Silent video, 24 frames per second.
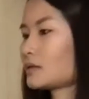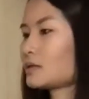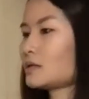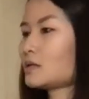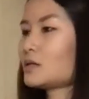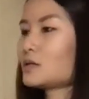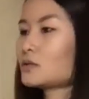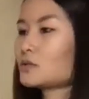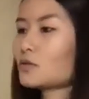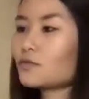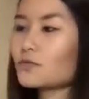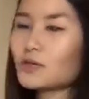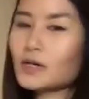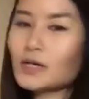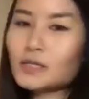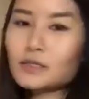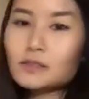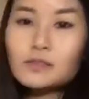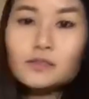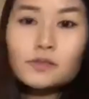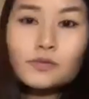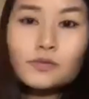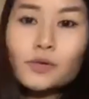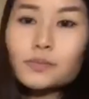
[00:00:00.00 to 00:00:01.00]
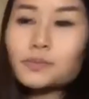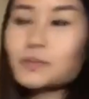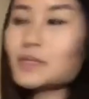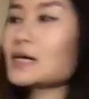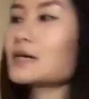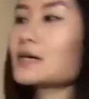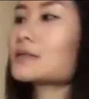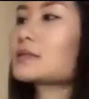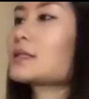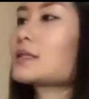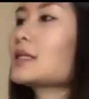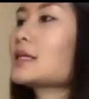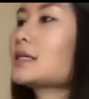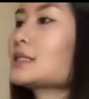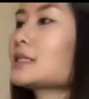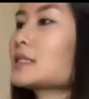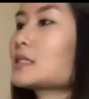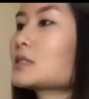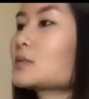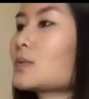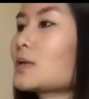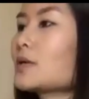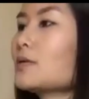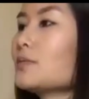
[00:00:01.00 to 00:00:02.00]
don't forget to scrape down the lid as
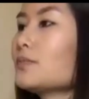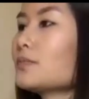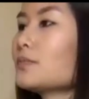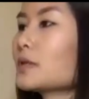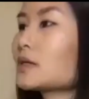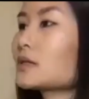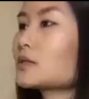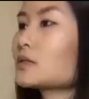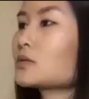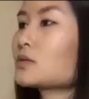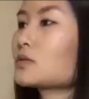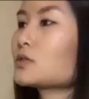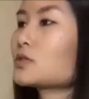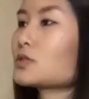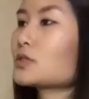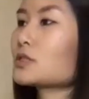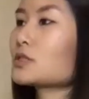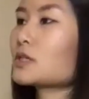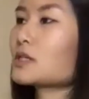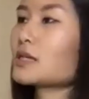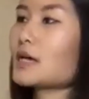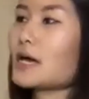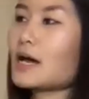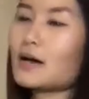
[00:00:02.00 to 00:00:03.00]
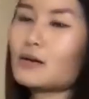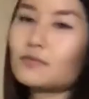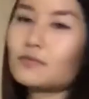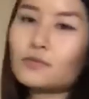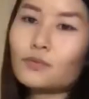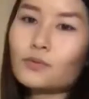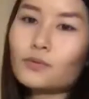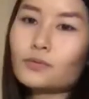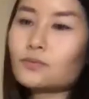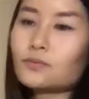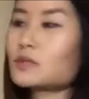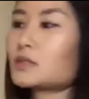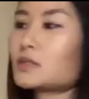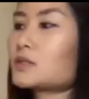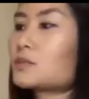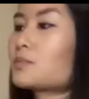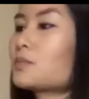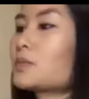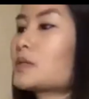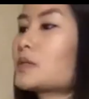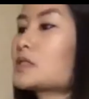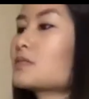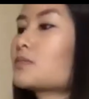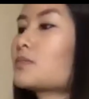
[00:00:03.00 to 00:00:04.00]
well, because you're just gonna have this
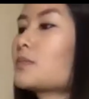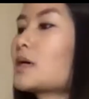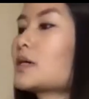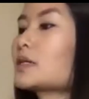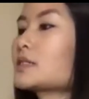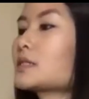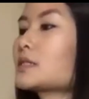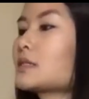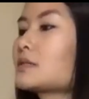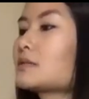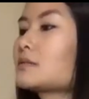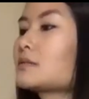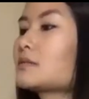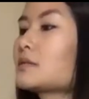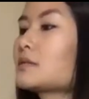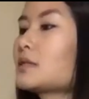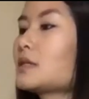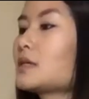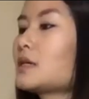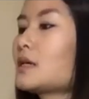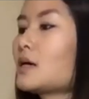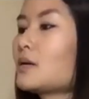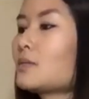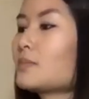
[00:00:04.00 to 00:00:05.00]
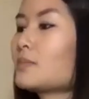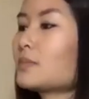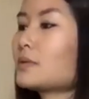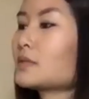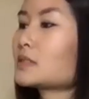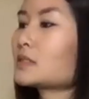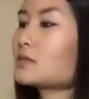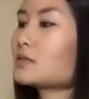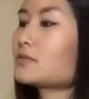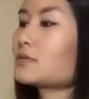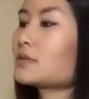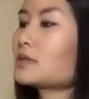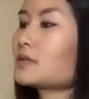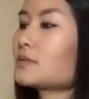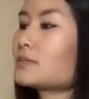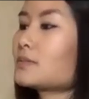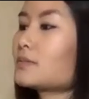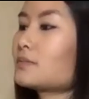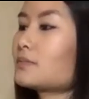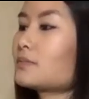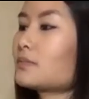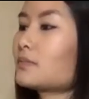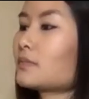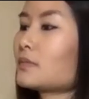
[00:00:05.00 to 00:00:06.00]
bits of butter and bits of um,
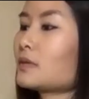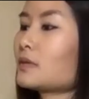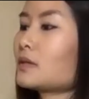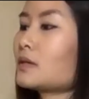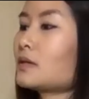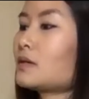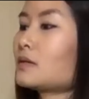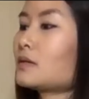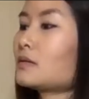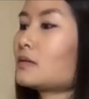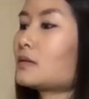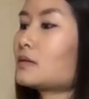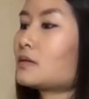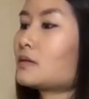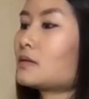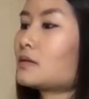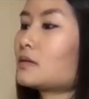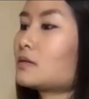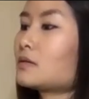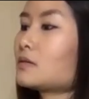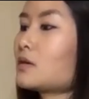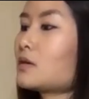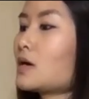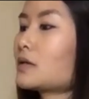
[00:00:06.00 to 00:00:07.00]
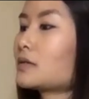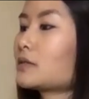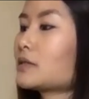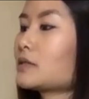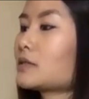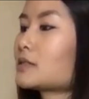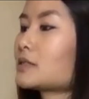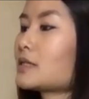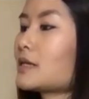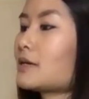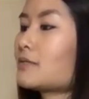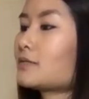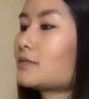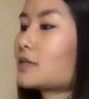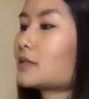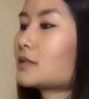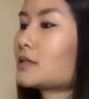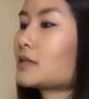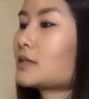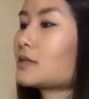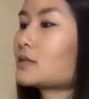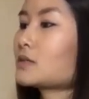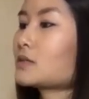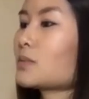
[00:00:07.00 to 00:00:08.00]
the onions left on it
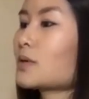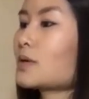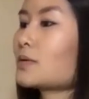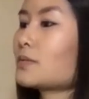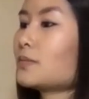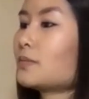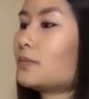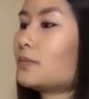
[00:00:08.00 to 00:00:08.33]
as well.